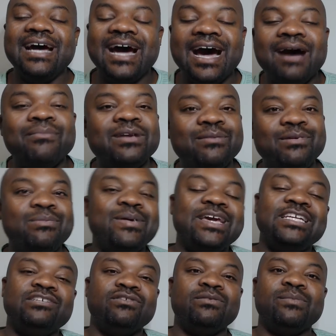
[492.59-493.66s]
I'm going to be
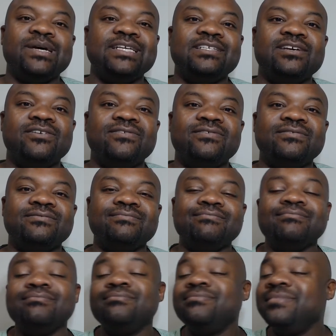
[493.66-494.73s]
patient with myself.
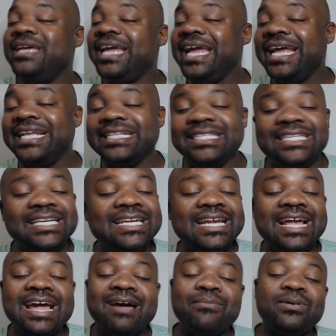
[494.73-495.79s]
It didn't
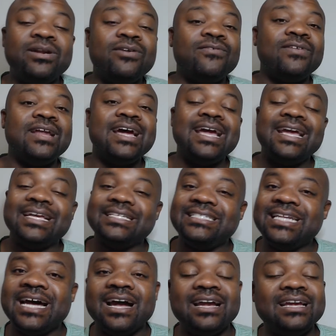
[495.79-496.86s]
happen overnight. It's
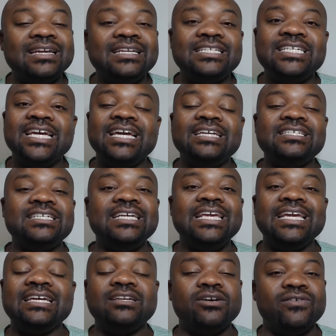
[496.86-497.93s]
not going to change
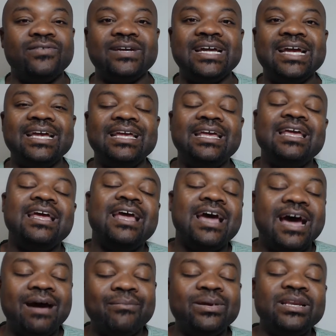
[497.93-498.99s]
again overnight.
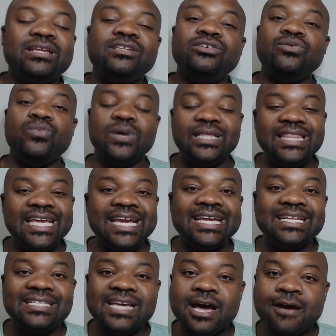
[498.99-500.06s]
I'm going to do one thing at a
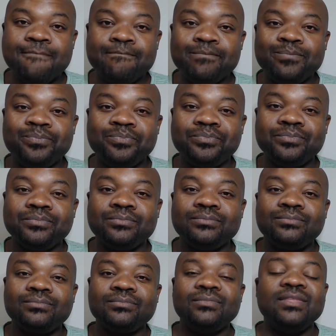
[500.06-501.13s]
time.
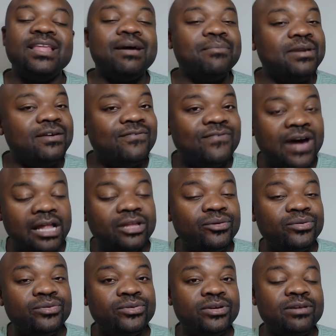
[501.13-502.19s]
I'm going to follow
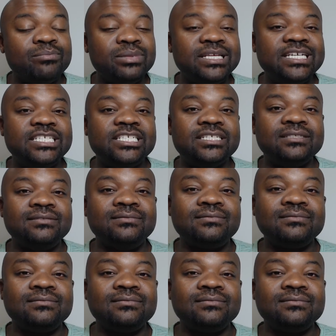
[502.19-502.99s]
through to completion.